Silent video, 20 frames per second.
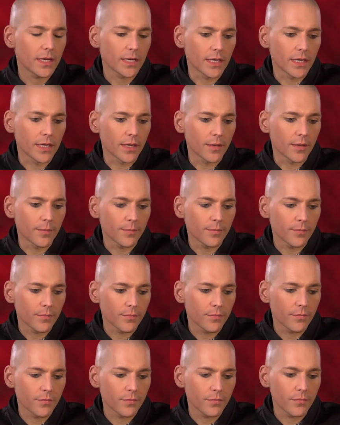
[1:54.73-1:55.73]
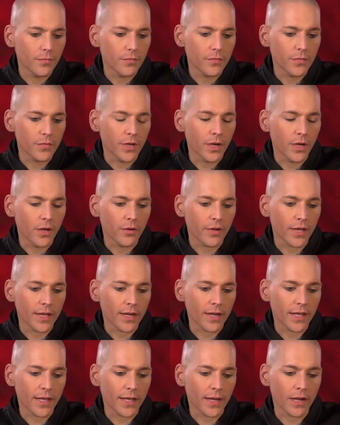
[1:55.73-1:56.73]
you know,
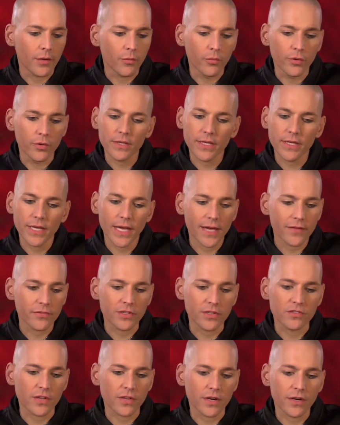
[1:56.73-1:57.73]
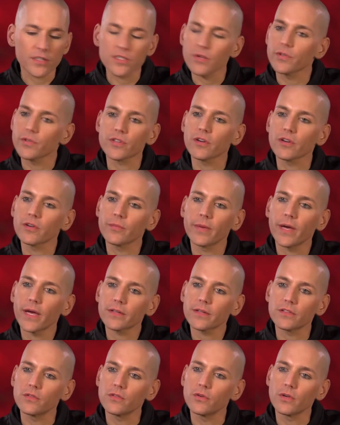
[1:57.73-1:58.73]
and I really have a desire to return
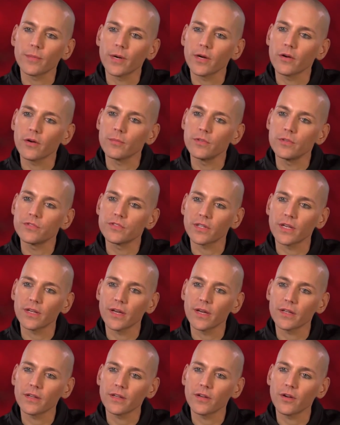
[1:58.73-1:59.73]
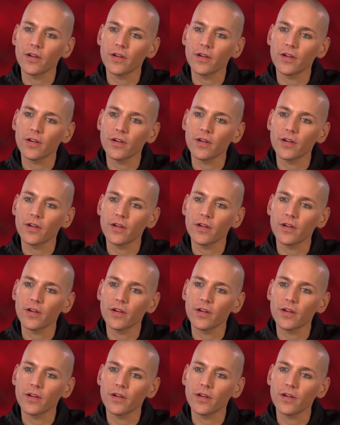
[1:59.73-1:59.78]
back to doing my own music again.